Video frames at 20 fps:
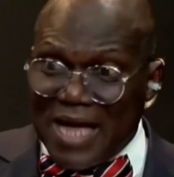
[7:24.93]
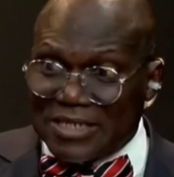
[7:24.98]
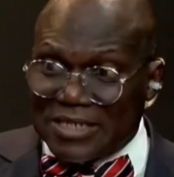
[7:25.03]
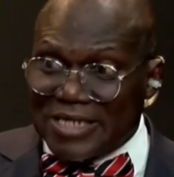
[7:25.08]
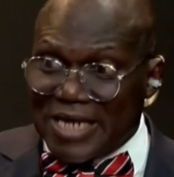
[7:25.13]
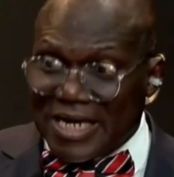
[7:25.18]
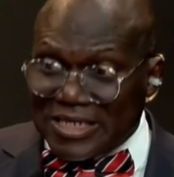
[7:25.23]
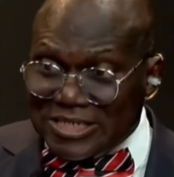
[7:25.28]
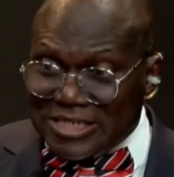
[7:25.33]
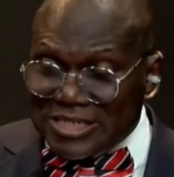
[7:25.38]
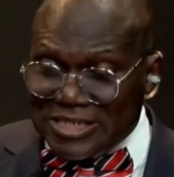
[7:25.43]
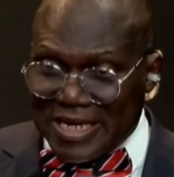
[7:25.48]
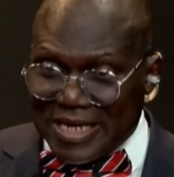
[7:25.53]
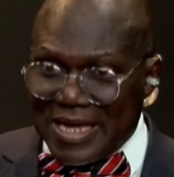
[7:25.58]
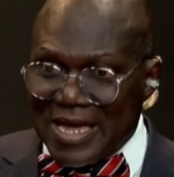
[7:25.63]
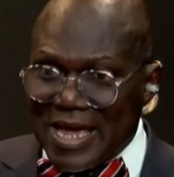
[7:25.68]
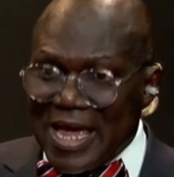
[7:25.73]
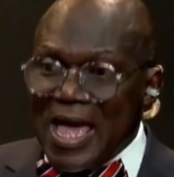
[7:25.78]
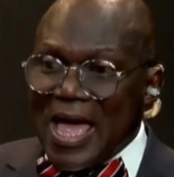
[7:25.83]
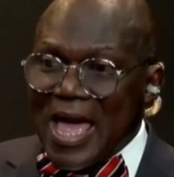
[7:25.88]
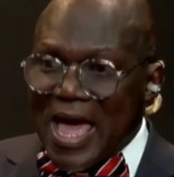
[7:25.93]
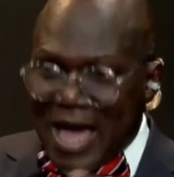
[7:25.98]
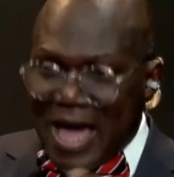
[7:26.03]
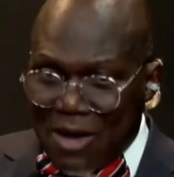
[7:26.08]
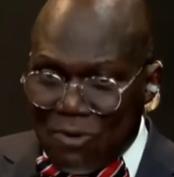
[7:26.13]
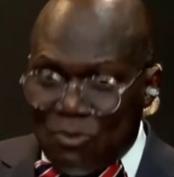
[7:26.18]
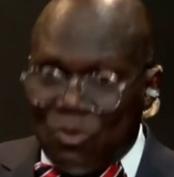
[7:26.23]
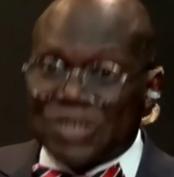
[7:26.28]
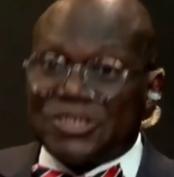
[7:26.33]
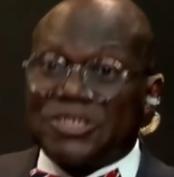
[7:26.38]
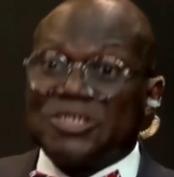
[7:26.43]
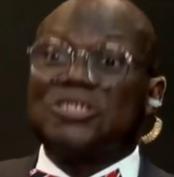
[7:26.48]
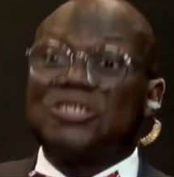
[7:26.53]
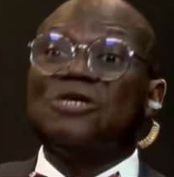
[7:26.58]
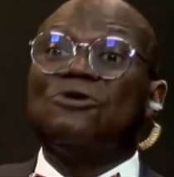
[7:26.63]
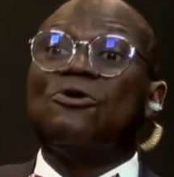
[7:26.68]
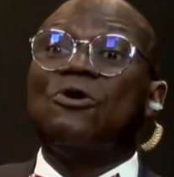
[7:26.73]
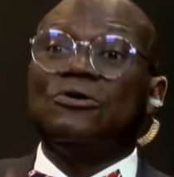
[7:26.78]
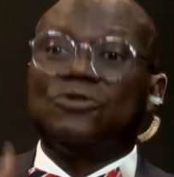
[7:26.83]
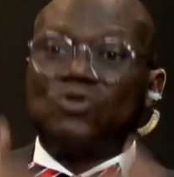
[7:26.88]
yesterday and what is still
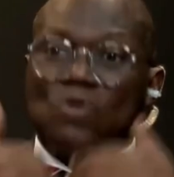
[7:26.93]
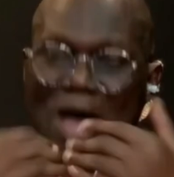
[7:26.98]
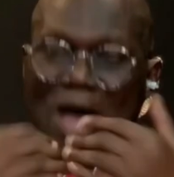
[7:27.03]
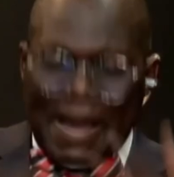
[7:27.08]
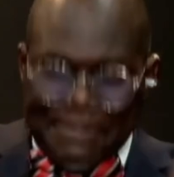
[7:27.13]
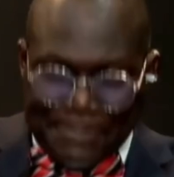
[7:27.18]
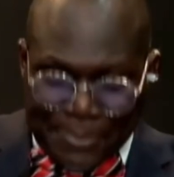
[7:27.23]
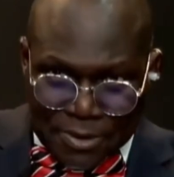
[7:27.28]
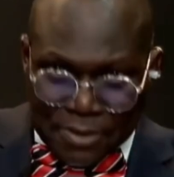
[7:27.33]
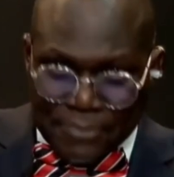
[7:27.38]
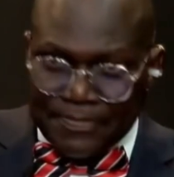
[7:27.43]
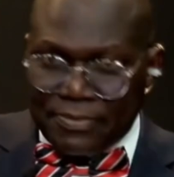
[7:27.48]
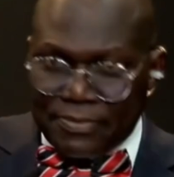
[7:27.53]
going to happen,